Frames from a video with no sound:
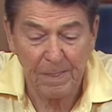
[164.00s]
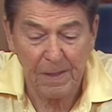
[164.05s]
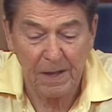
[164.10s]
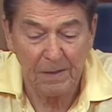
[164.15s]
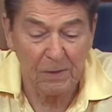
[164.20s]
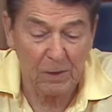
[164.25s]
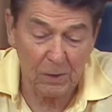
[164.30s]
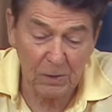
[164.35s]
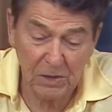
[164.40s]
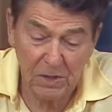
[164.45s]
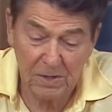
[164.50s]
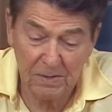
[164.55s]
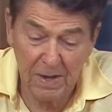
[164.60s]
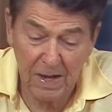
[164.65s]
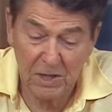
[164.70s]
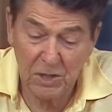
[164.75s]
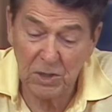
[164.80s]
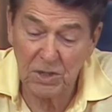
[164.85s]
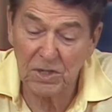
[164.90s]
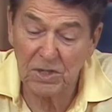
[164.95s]
and those
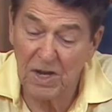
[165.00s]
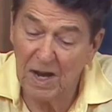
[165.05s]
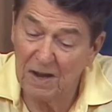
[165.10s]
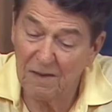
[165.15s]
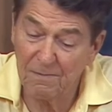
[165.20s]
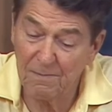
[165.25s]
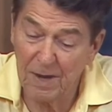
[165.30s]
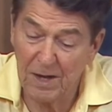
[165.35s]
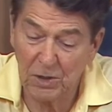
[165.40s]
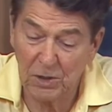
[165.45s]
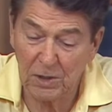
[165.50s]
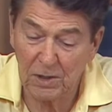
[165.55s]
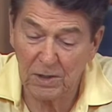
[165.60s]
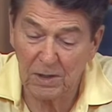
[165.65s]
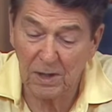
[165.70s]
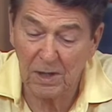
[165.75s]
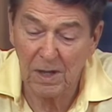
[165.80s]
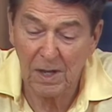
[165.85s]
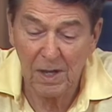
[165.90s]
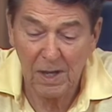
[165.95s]
nations I've
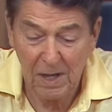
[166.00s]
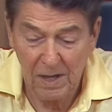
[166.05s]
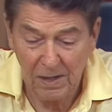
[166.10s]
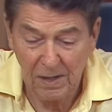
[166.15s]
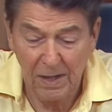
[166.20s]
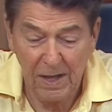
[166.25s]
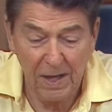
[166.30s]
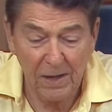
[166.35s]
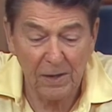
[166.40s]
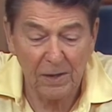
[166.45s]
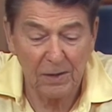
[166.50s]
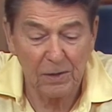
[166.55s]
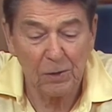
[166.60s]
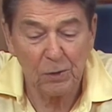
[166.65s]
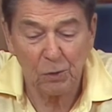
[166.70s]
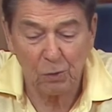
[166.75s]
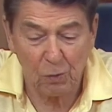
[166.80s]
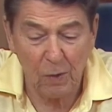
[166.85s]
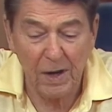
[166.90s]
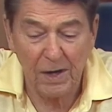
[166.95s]
mentioned that are
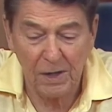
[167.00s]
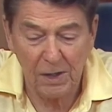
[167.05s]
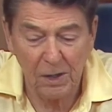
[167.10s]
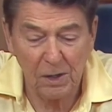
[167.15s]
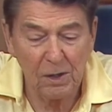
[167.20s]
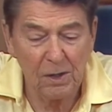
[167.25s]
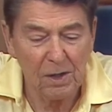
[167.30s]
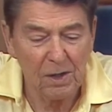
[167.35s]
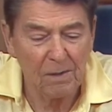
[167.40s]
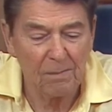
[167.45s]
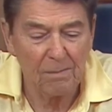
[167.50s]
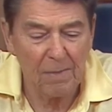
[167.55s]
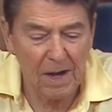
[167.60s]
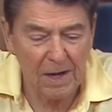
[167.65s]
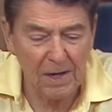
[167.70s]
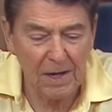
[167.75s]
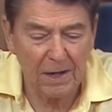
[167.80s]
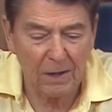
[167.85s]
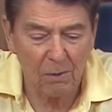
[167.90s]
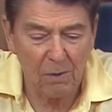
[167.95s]
threatened by
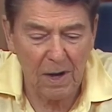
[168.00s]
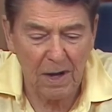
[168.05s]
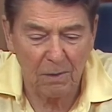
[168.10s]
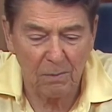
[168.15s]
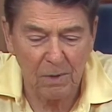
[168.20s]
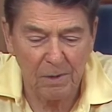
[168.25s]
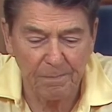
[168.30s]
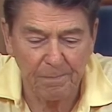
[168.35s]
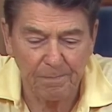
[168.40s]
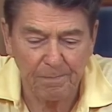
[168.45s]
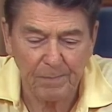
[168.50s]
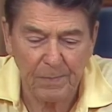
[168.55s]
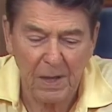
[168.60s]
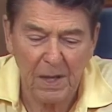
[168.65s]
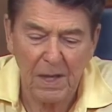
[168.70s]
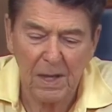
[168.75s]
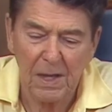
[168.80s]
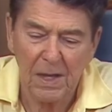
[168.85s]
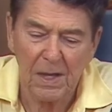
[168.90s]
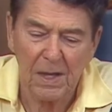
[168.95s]
Nicaragua.
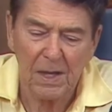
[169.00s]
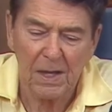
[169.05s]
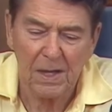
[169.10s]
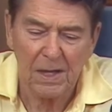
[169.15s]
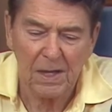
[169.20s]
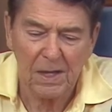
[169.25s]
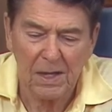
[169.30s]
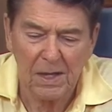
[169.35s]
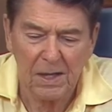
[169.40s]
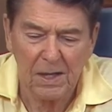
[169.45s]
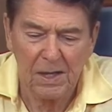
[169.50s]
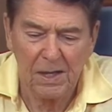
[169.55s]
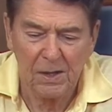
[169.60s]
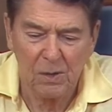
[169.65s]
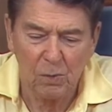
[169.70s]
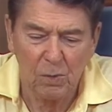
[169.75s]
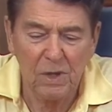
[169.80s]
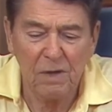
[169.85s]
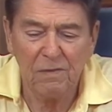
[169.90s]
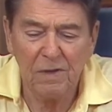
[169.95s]

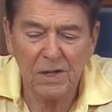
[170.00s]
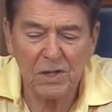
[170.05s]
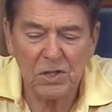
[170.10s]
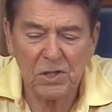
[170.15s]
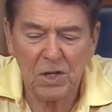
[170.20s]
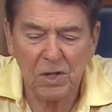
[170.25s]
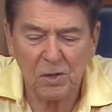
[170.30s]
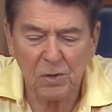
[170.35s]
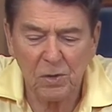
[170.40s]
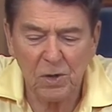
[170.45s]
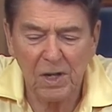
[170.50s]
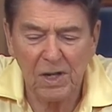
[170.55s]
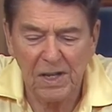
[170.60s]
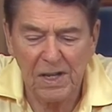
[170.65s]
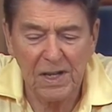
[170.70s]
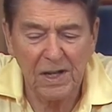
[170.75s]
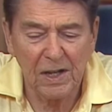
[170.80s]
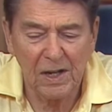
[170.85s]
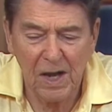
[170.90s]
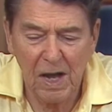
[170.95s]
We've instituted
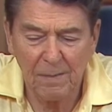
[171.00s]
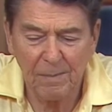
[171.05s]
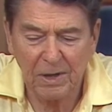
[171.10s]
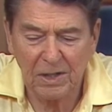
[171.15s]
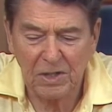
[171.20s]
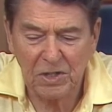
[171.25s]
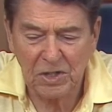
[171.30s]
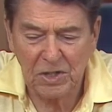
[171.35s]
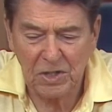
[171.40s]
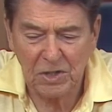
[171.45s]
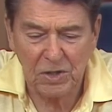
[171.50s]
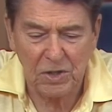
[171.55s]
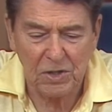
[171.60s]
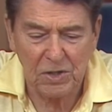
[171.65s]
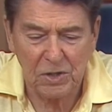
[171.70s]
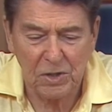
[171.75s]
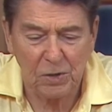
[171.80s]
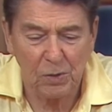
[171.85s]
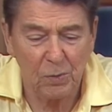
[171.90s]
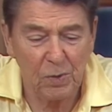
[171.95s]
economic
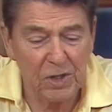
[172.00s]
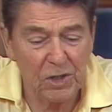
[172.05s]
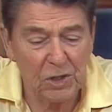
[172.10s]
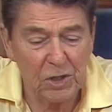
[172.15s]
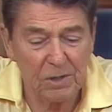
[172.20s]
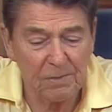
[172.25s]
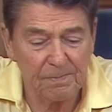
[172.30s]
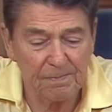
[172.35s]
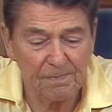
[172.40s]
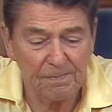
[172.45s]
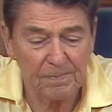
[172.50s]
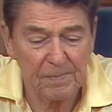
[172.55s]
assistance to the region,